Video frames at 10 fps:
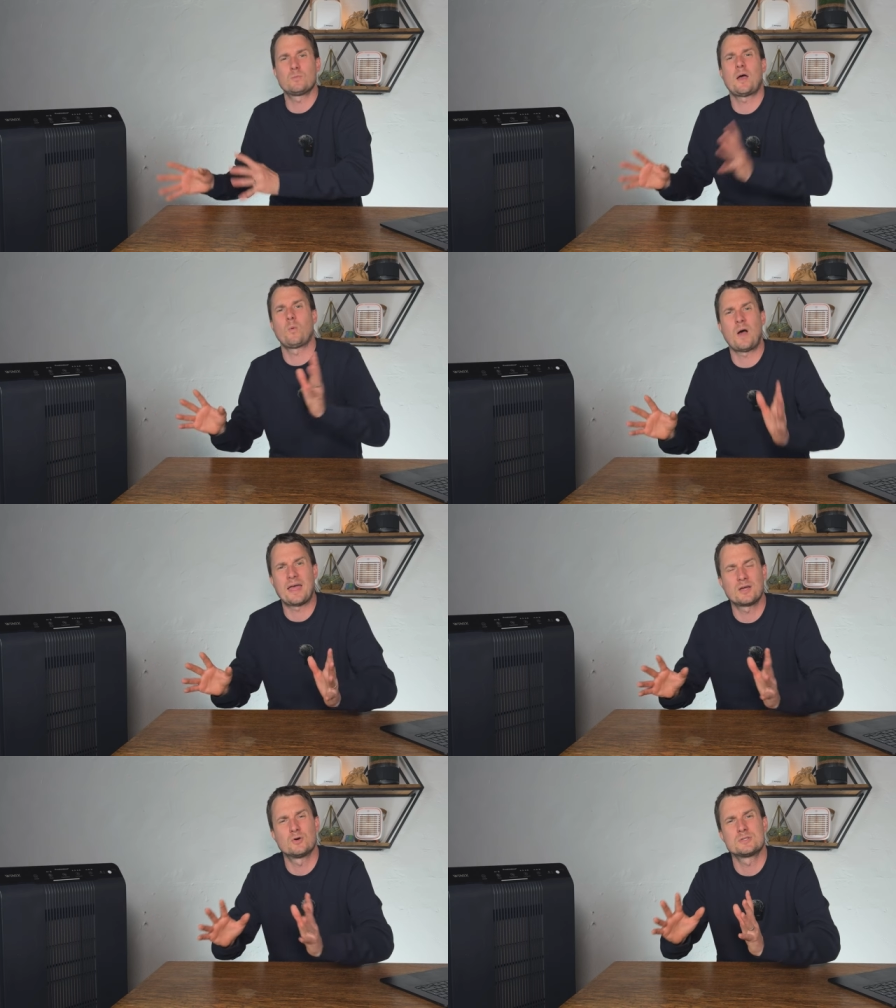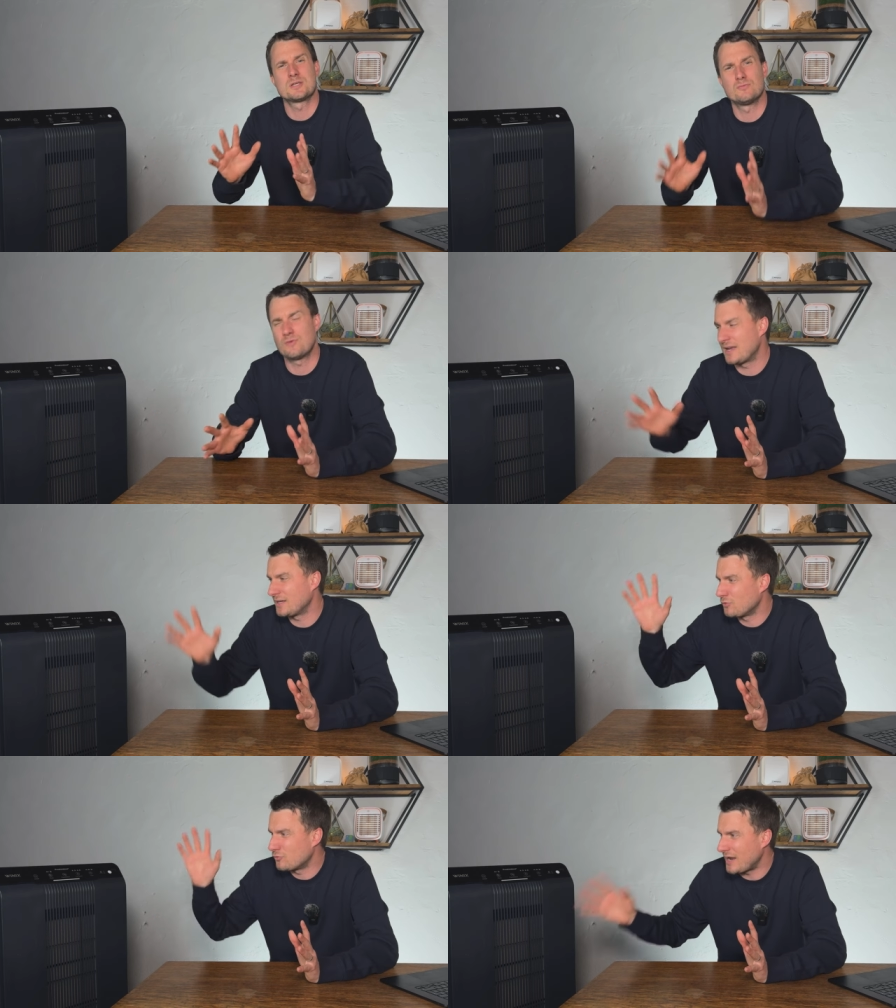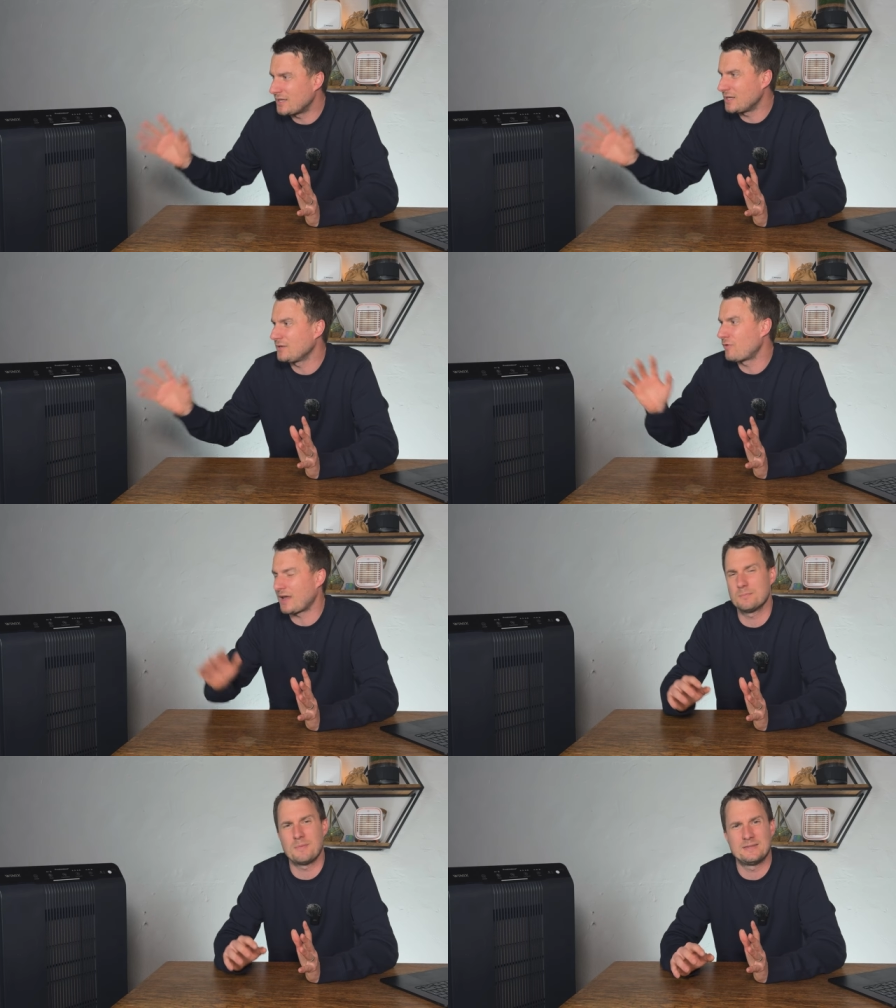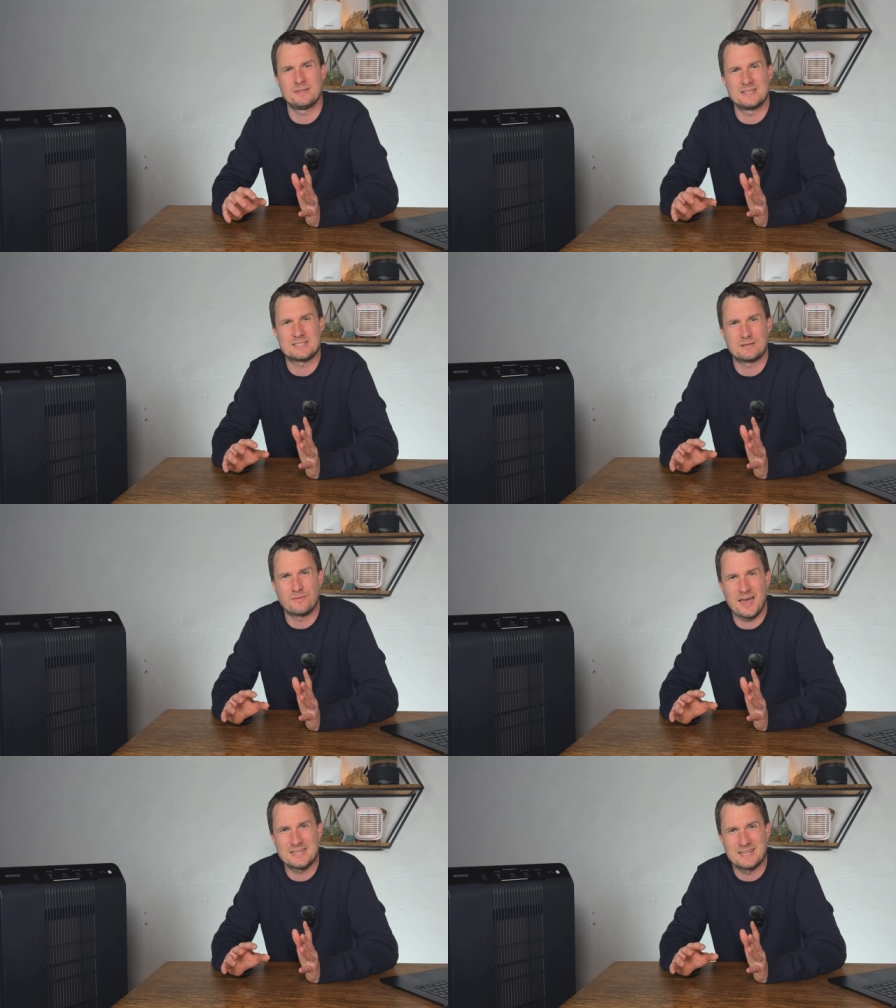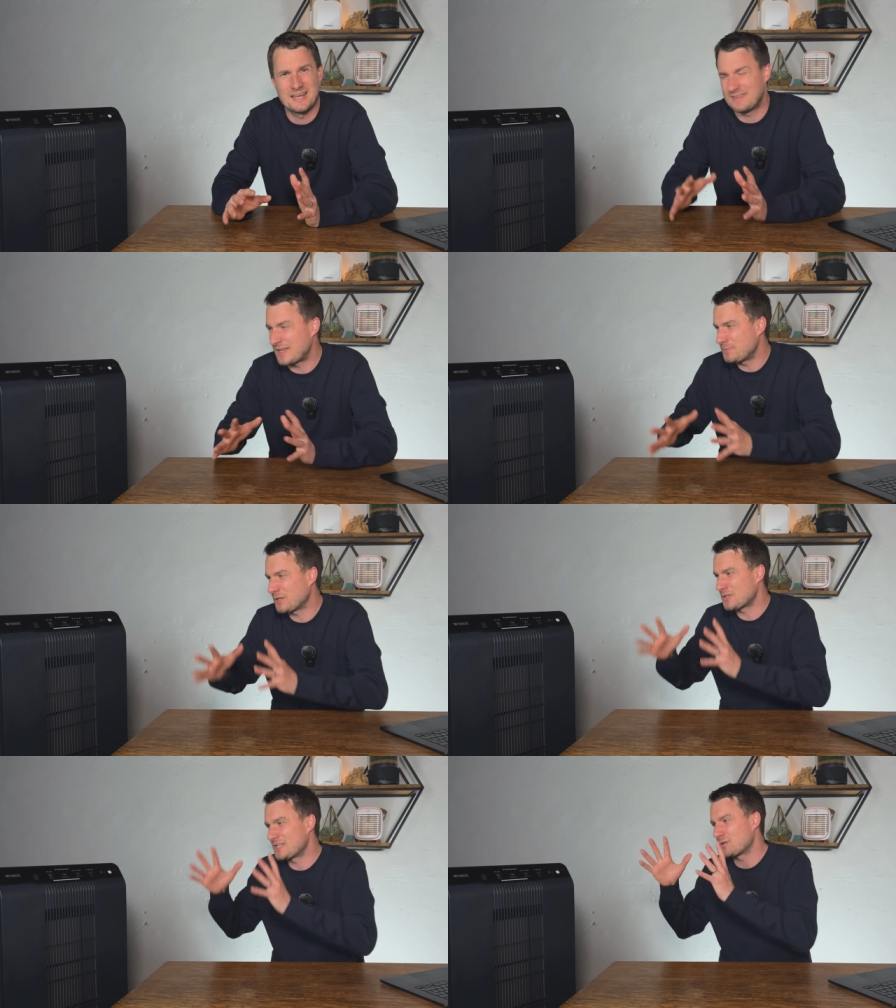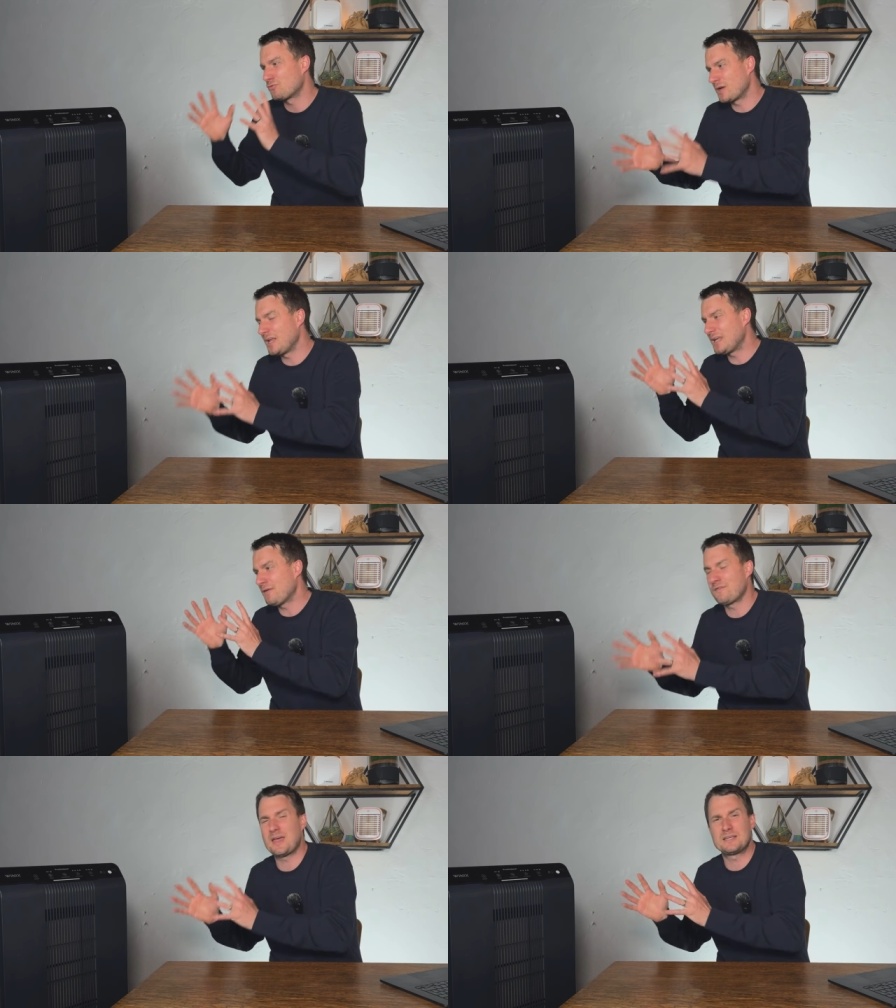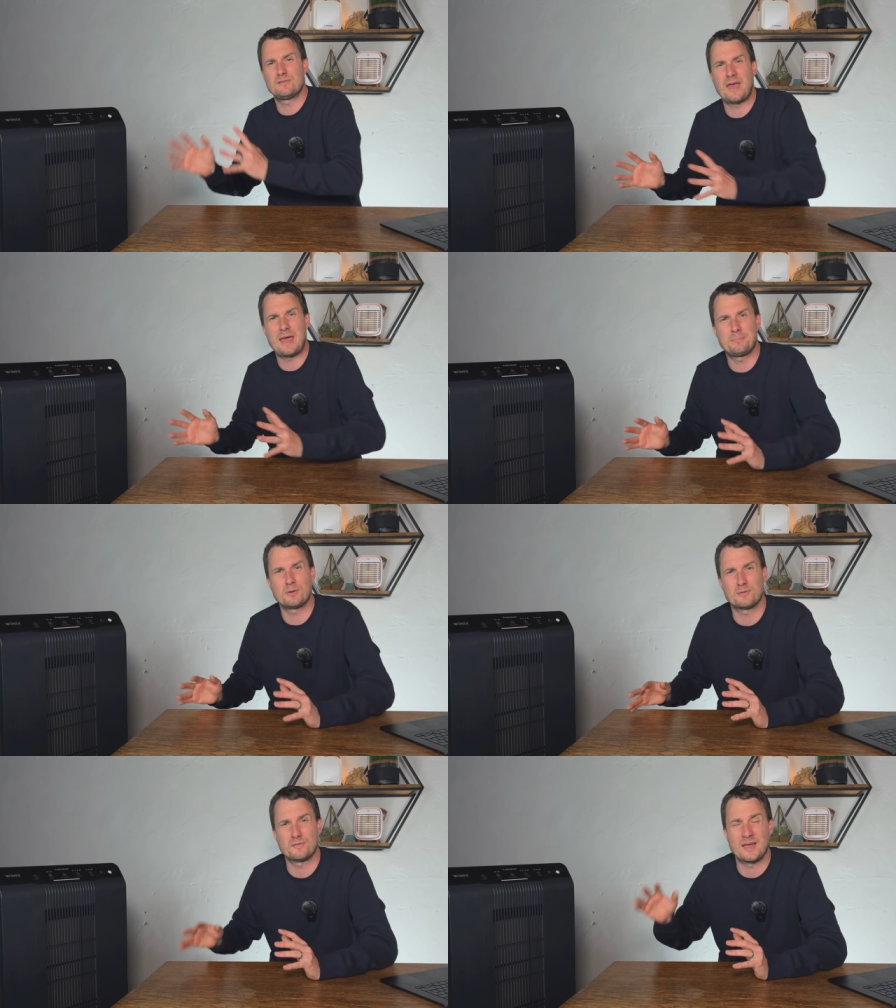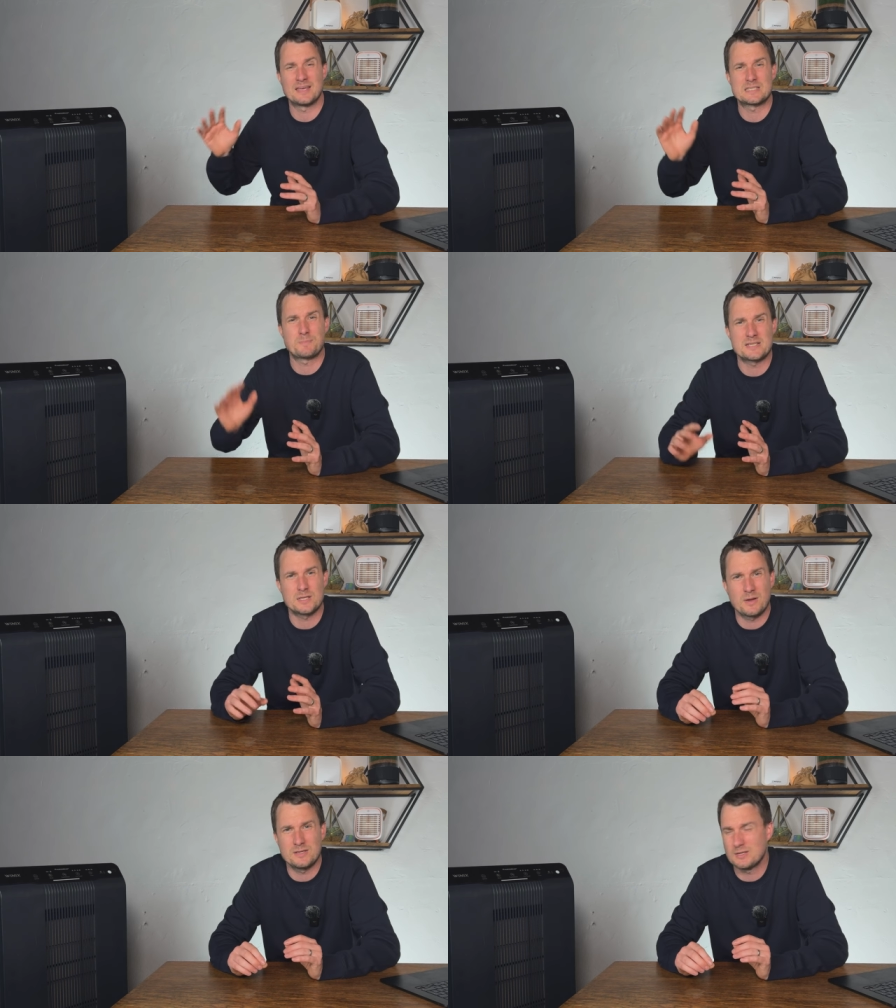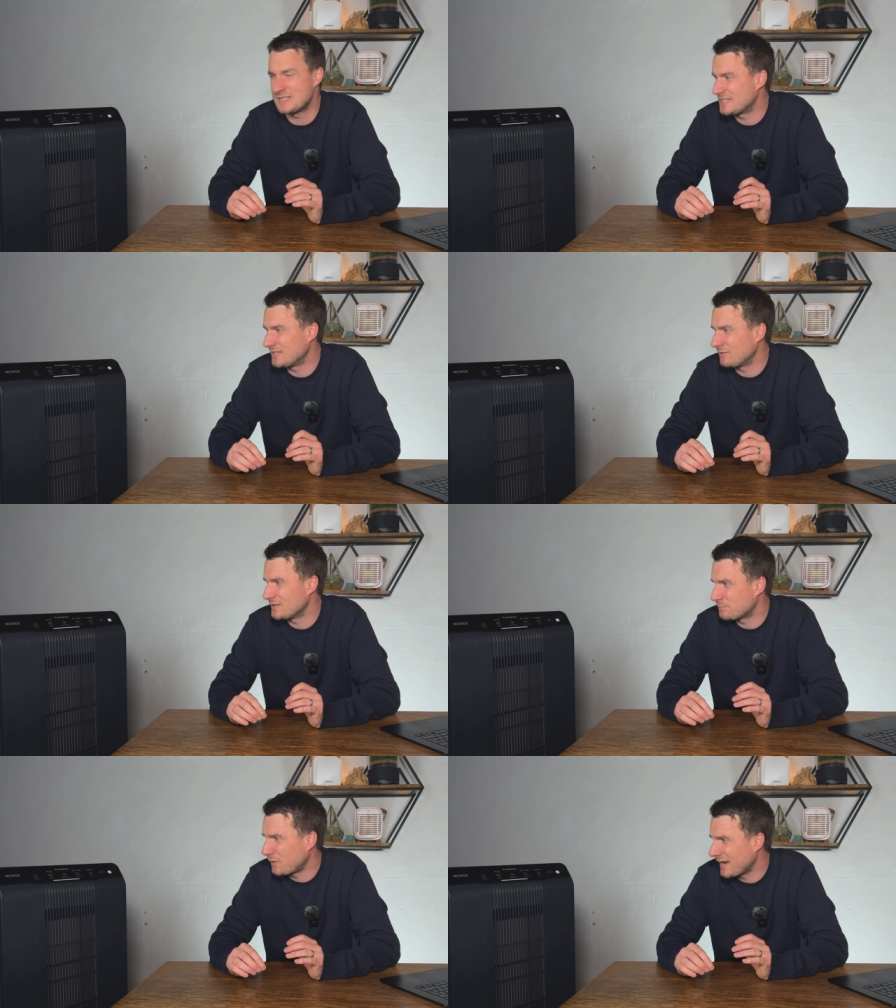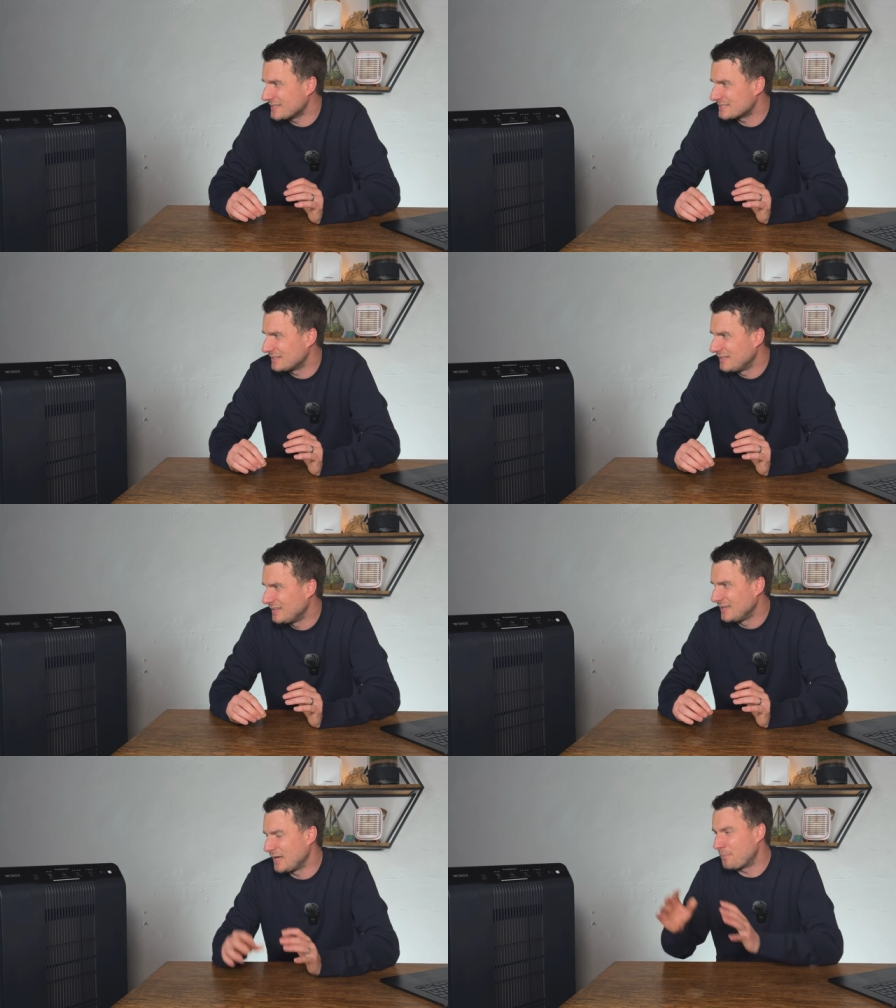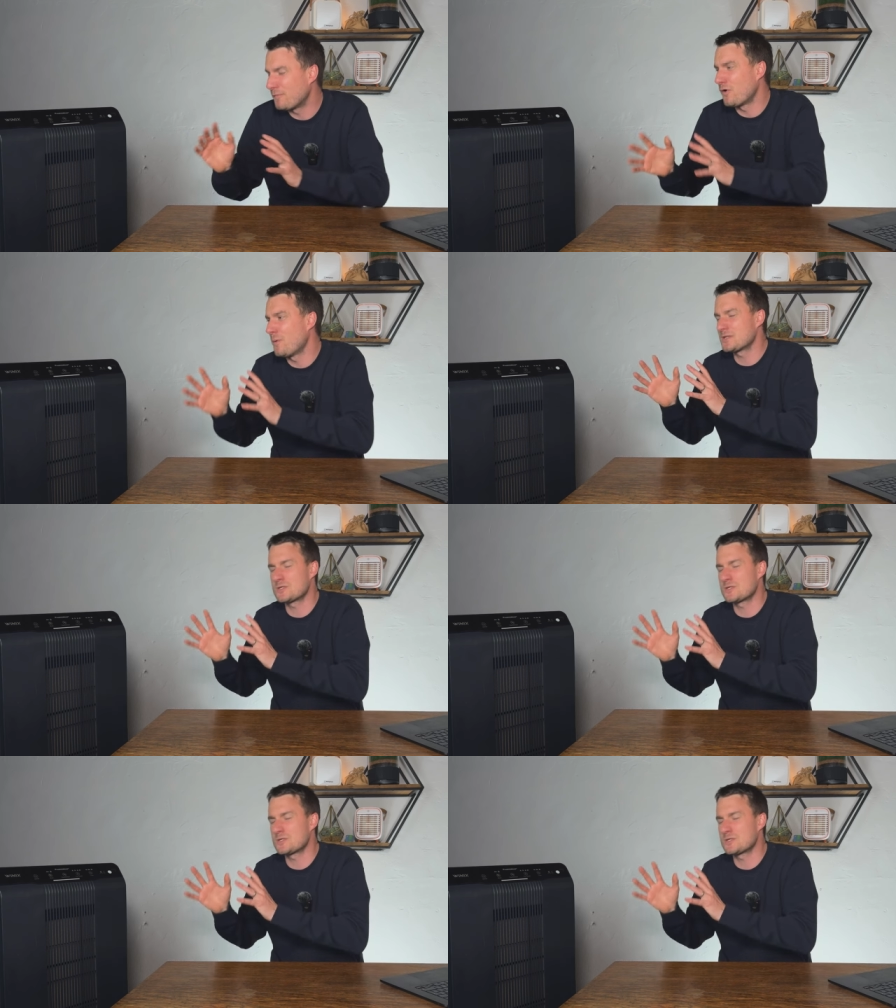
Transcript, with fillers: why Wirecutter and Reddit are regularly recommending this device, and that's because it's a really effective air purifier, especially when you consider its price. It performed